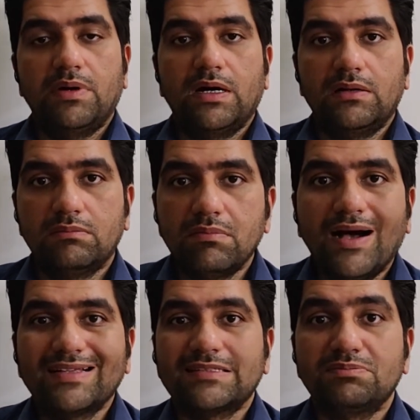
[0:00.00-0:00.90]
but
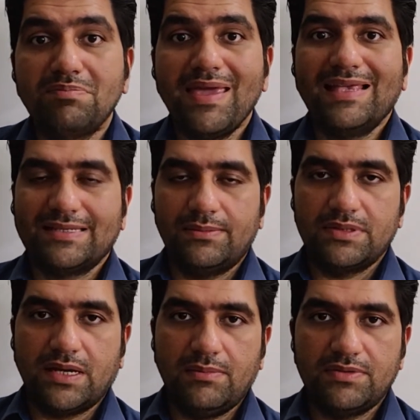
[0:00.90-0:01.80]
mask may
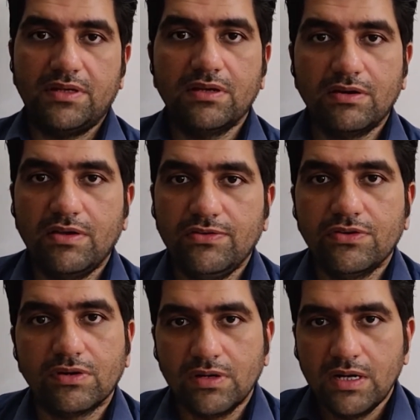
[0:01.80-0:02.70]
sometimes increase
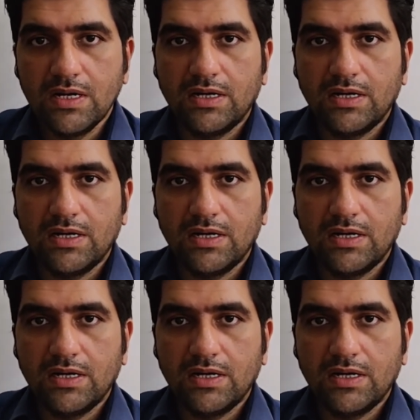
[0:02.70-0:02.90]
your